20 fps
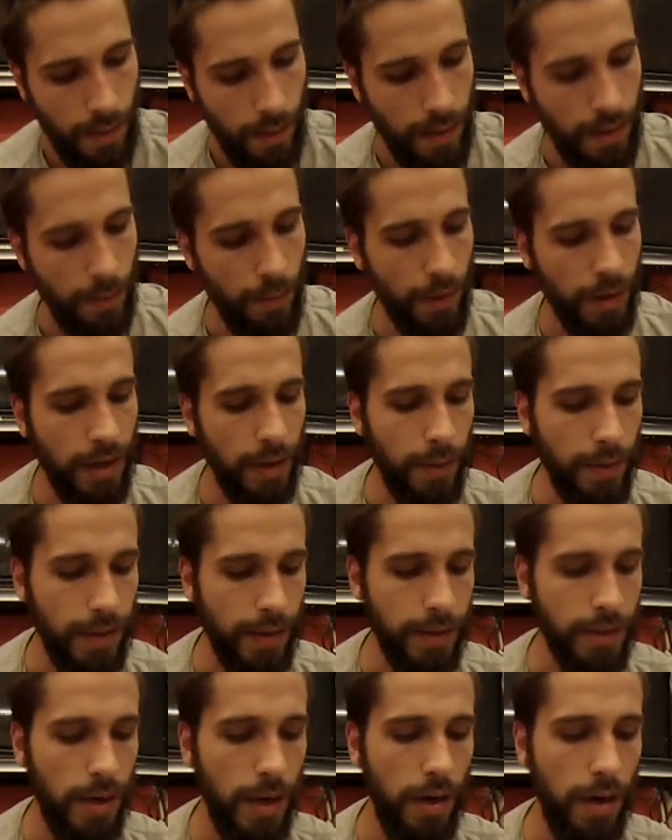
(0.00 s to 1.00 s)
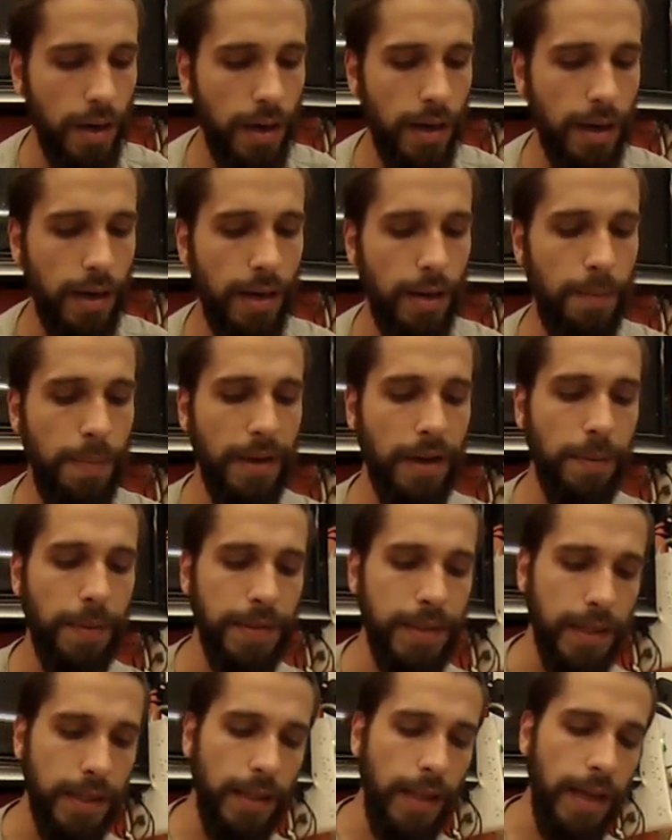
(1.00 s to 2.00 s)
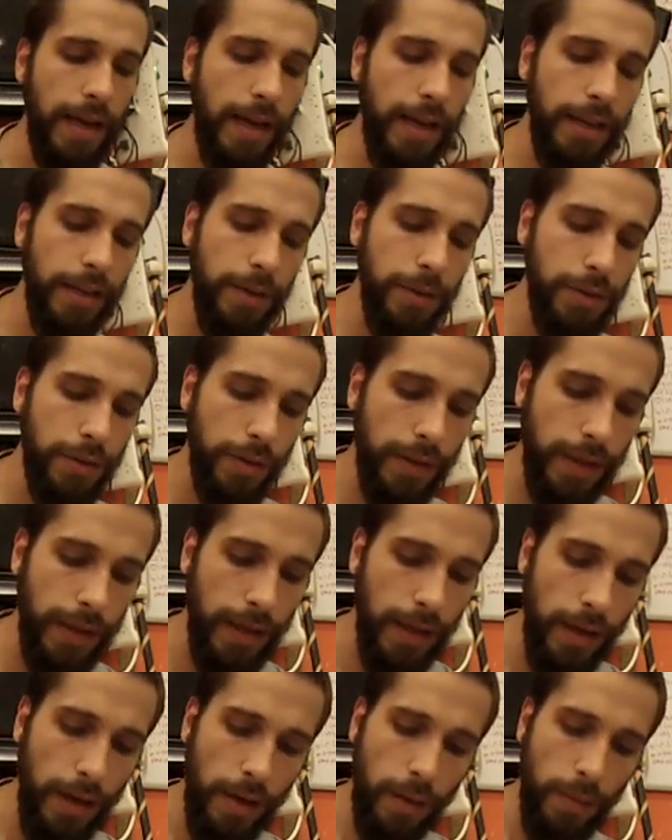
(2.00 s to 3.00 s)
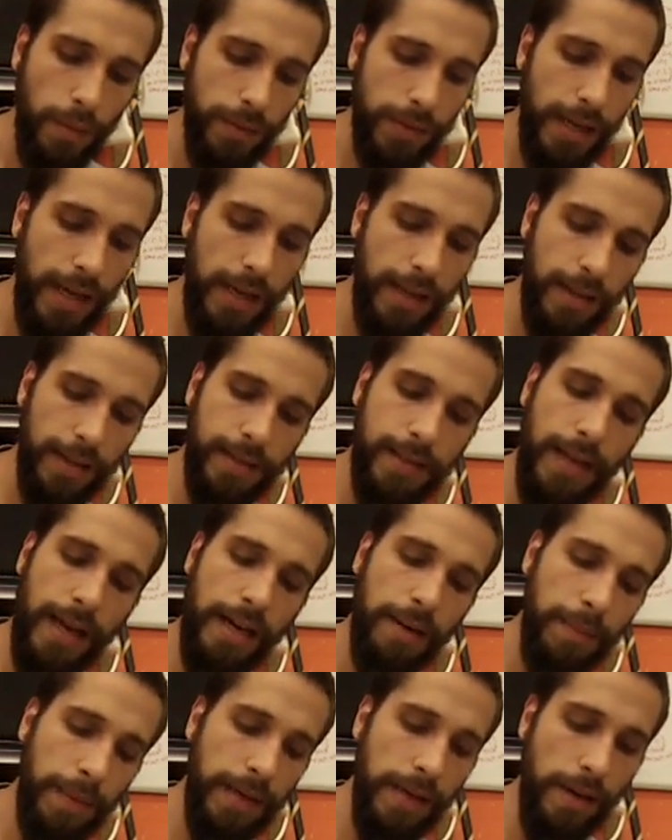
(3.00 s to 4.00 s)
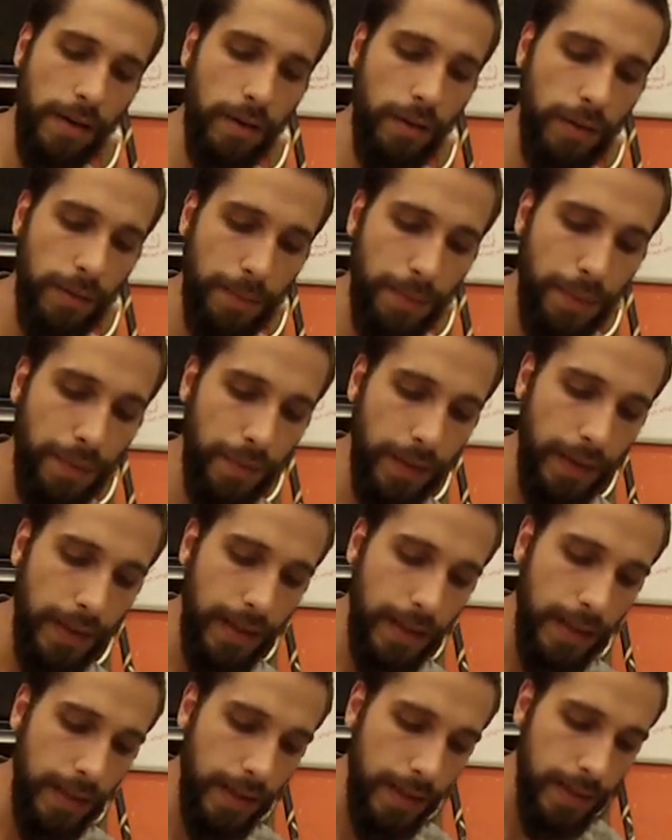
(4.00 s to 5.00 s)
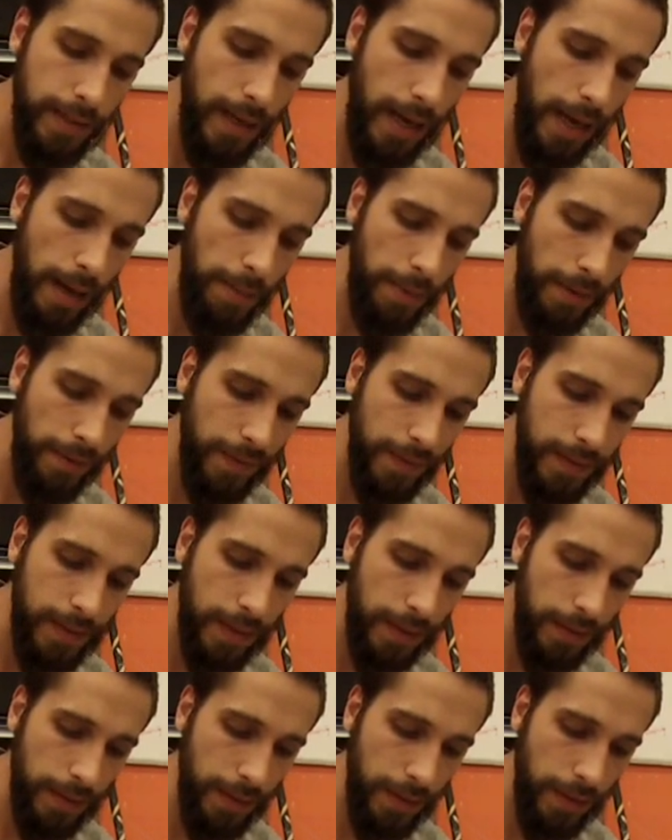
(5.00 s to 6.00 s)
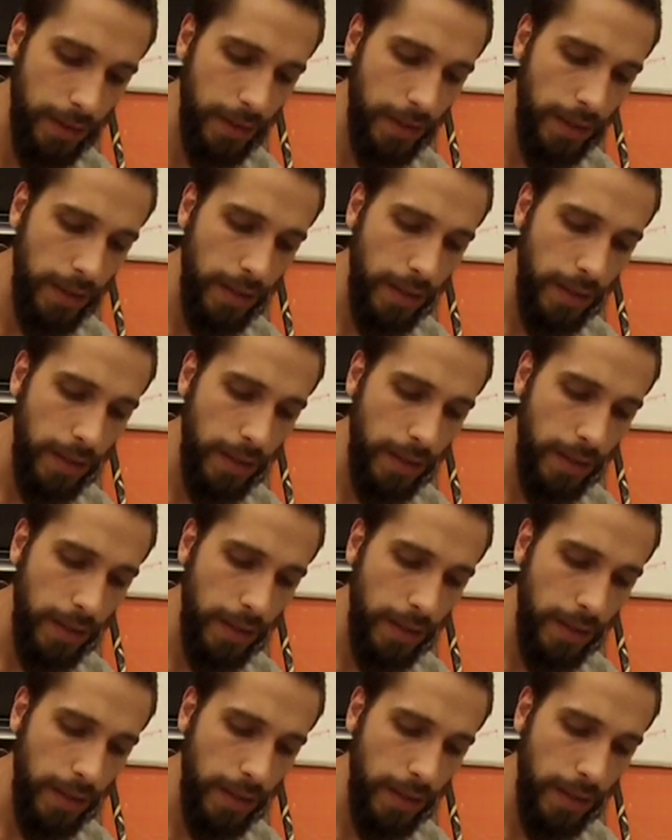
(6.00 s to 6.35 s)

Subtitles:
When I'm working with a bigger piece of clay, I usually will take the side of my knuckle and pre-thin the top of the cylinder.